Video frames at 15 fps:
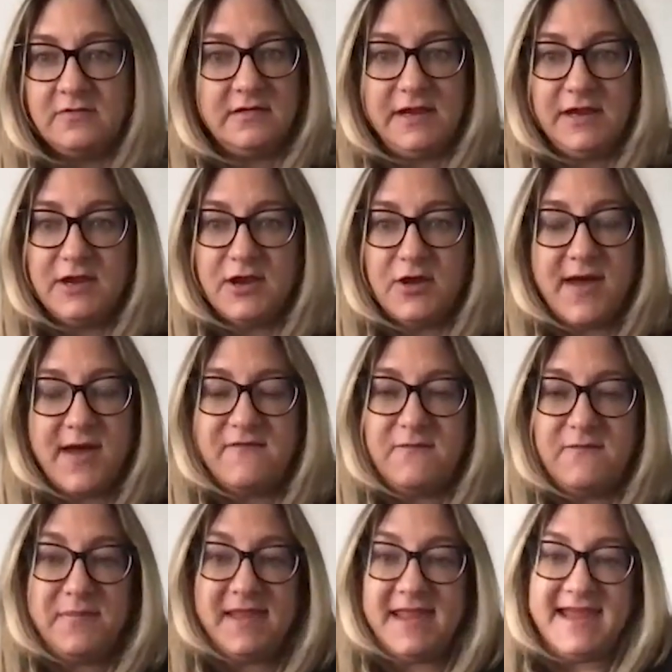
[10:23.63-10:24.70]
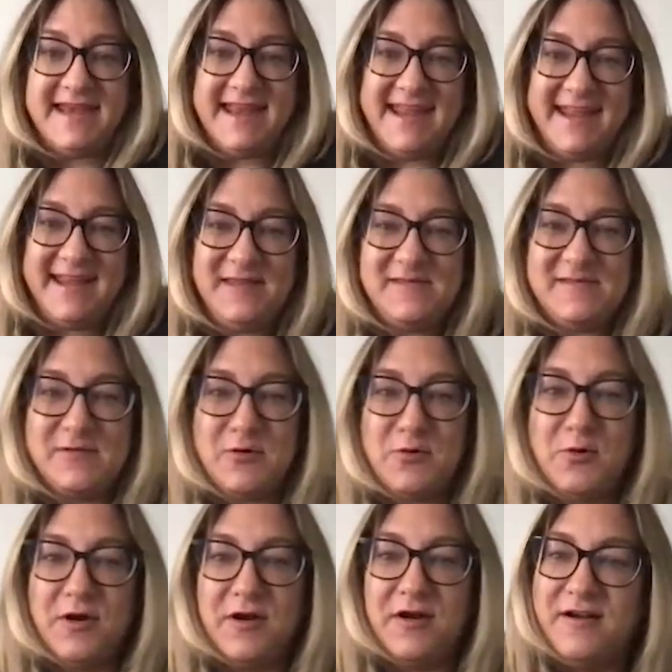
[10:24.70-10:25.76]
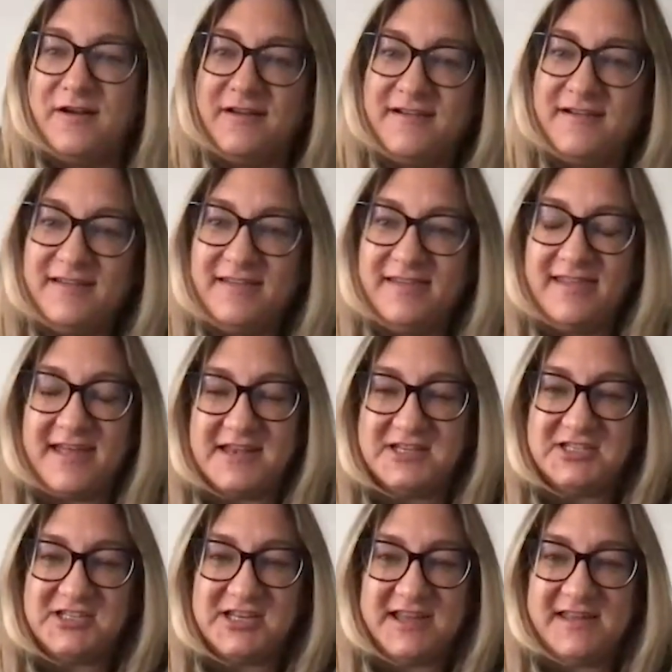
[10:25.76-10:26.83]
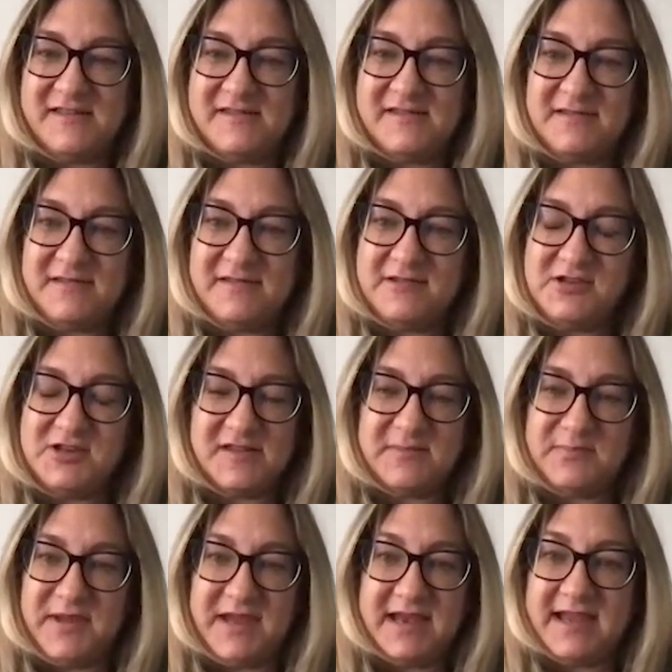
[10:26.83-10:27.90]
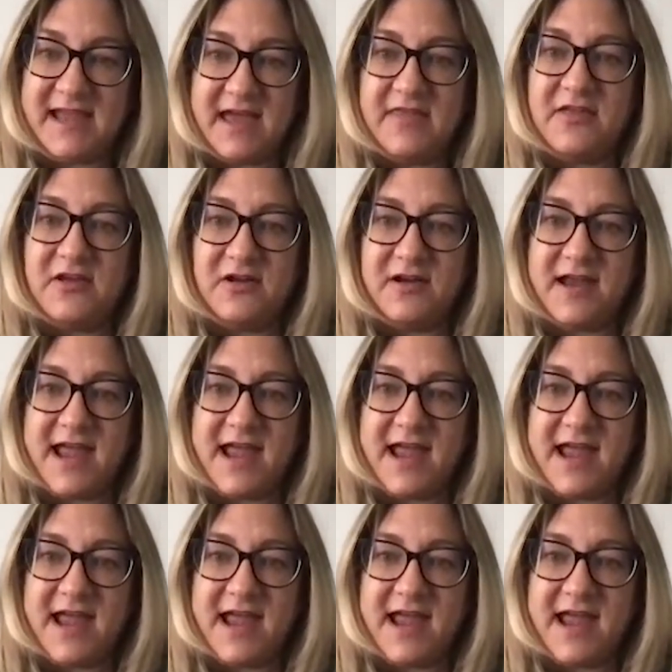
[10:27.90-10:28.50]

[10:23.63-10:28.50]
have play dates or lunches, just be together.